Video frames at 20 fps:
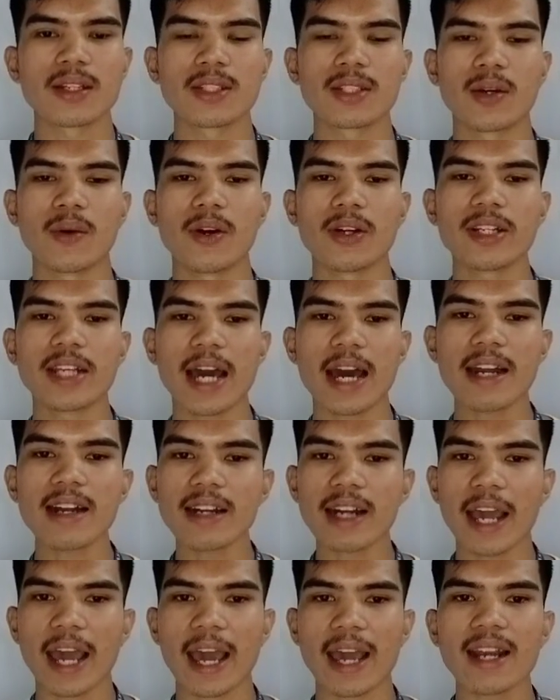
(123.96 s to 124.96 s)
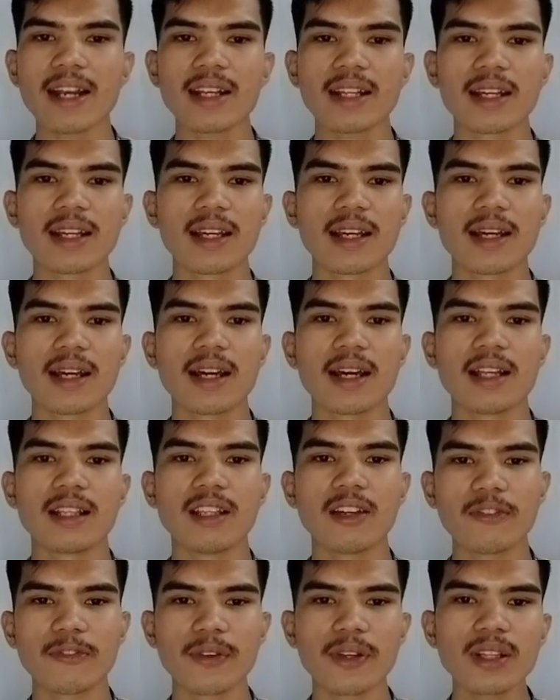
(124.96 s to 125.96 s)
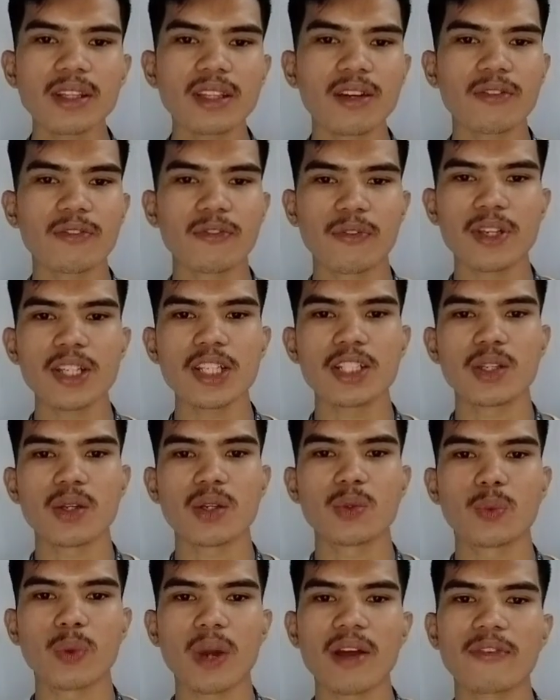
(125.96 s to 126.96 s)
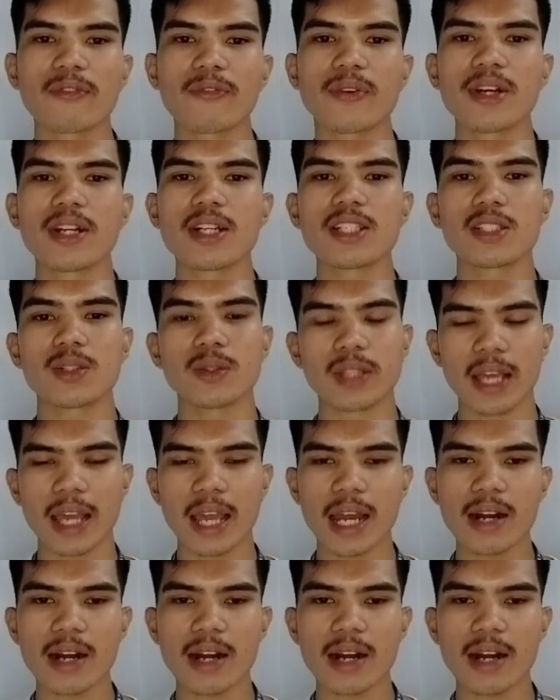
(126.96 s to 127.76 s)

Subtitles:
So on the other hand, the field of vision refers to the